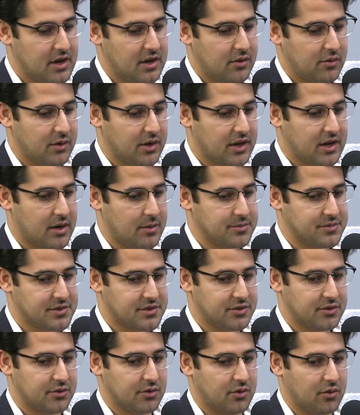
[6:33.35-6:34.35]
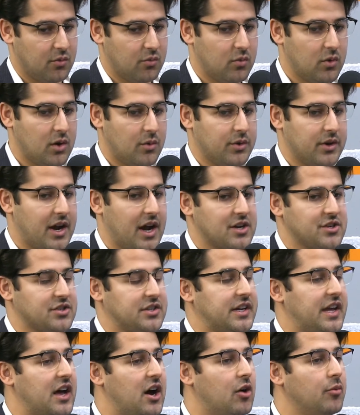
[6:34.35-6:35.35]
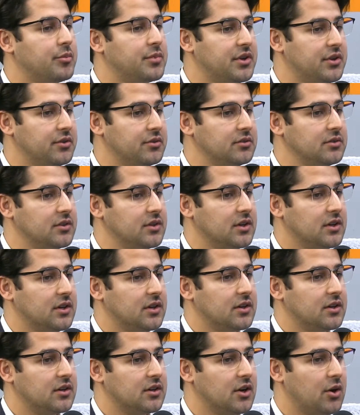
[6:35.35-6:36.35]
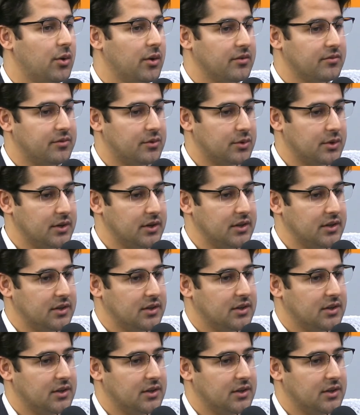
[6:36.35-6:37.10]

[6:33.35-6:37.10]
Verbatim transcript: when it comes to what would actually help you going forward.